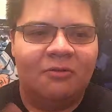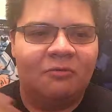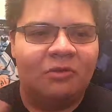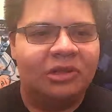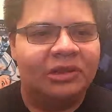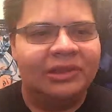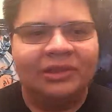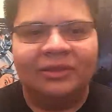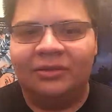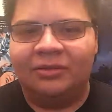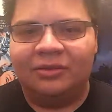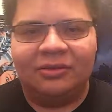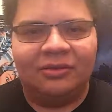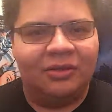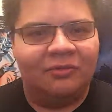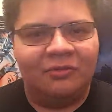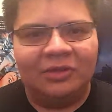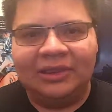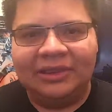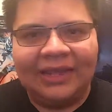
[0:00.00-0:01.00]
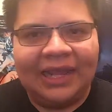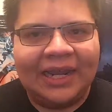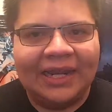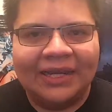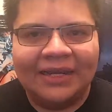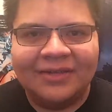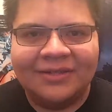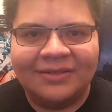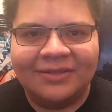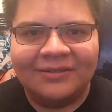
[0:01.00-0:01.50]

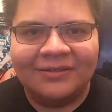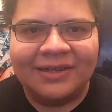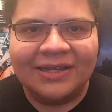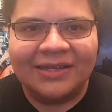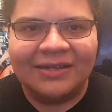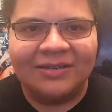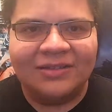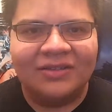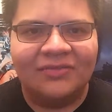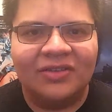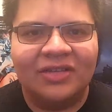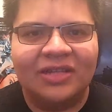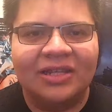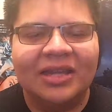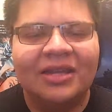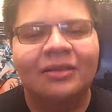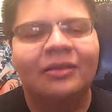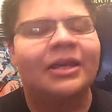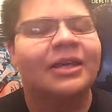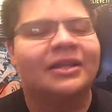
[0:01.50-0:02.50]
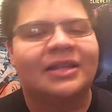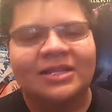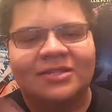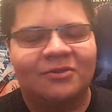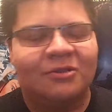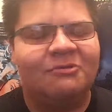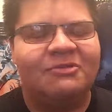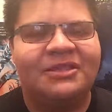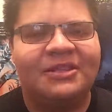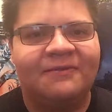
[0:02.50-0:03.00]
related to it or something like that. Like
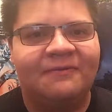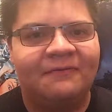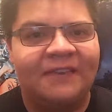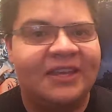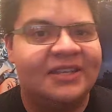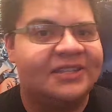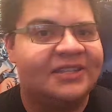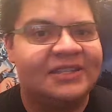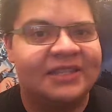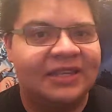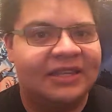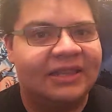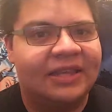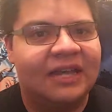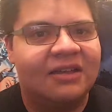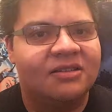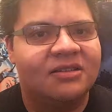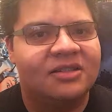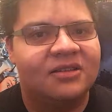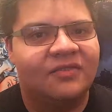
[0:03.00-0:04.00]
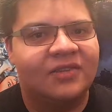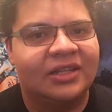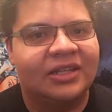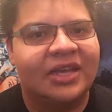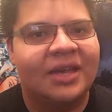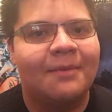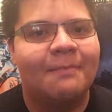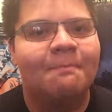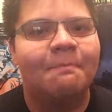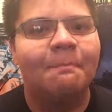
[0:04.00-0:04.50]
that's why we see faces in clouds stuff
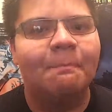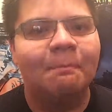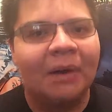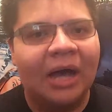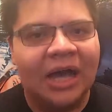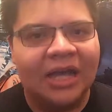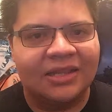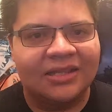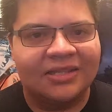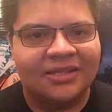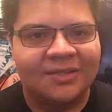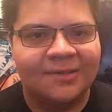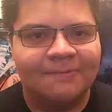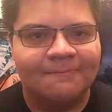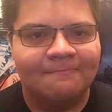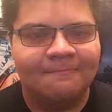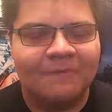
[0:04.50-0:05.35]
like that. But